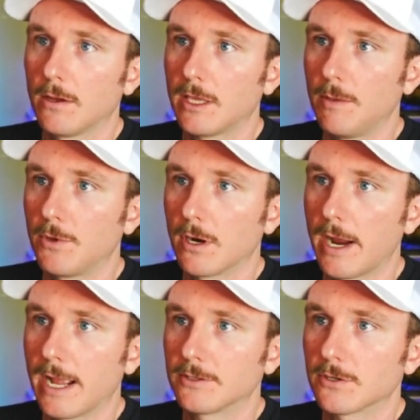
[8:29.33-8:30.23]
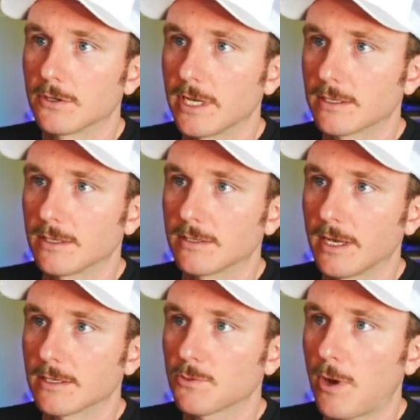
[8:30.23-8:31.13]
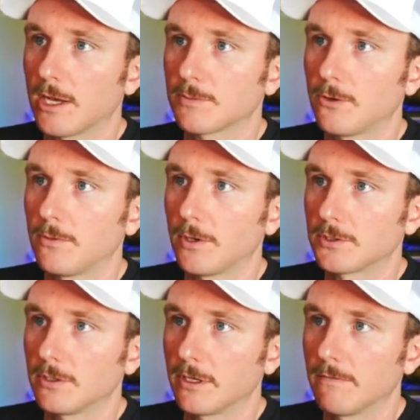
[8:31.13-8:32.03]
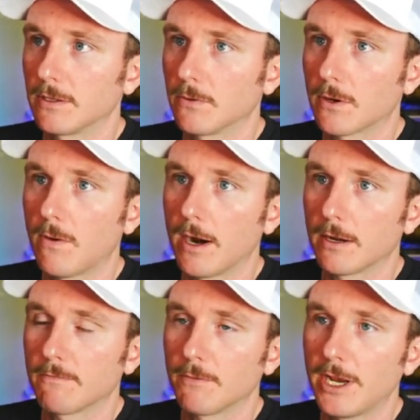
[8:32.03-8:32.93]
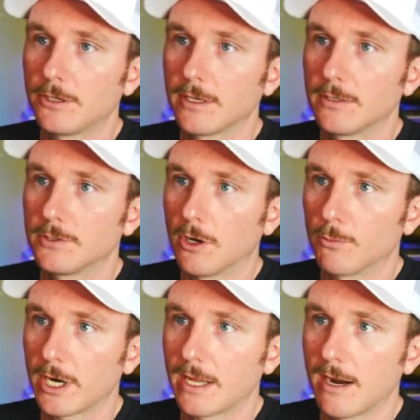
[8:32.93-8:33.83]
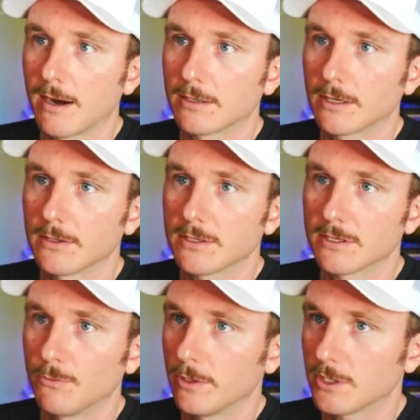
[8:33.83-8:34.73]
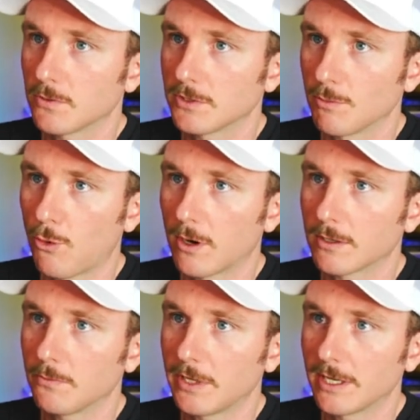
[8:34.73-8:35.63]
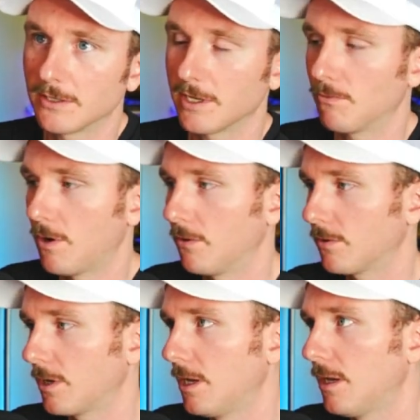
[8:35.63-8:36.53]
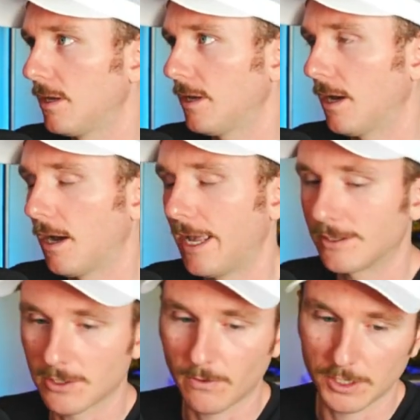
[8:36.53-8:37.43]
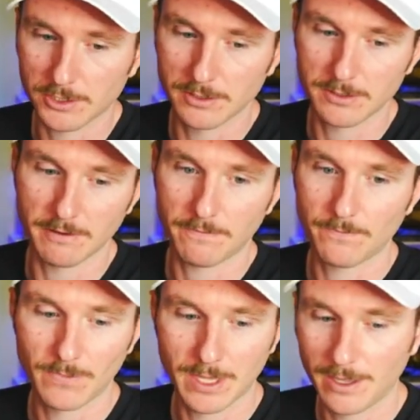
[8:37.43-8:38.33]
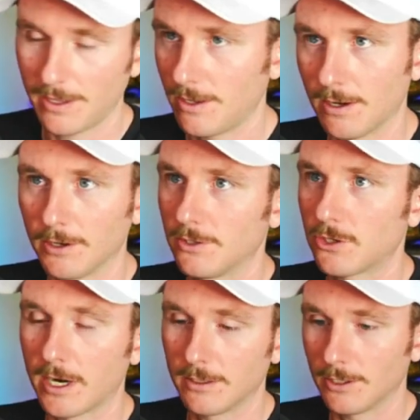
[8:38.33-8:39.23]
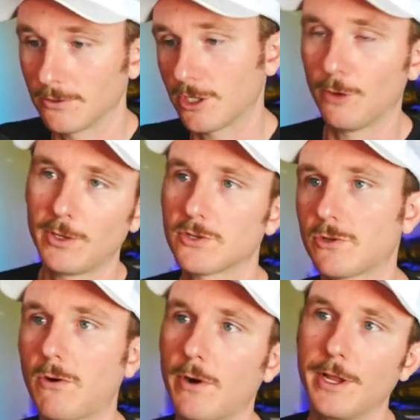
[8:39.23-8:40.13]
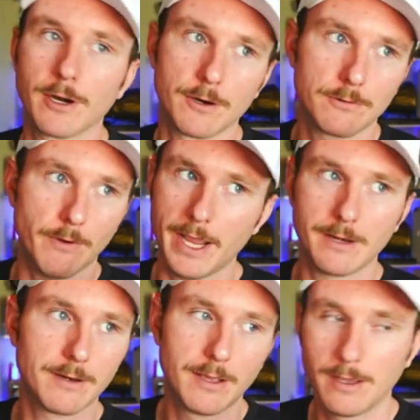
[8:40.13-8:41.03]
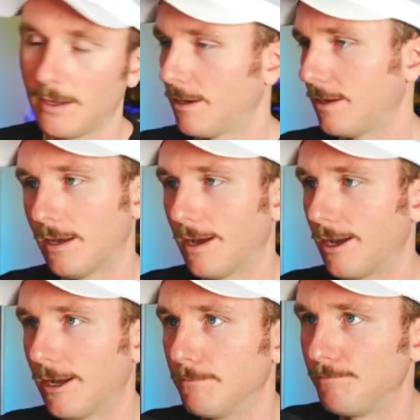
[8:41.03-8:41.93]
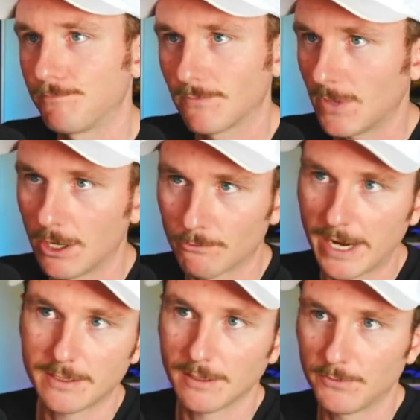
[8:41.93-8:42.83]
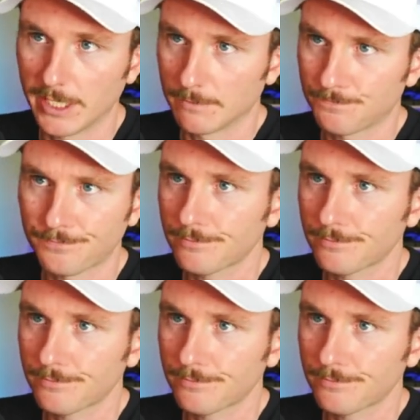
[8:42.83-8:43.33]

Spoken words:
Keep your answers as concise as possible while still giving the required information. Don't break character. This one's important because it won't answer questions if you try to tell me a story or write write something.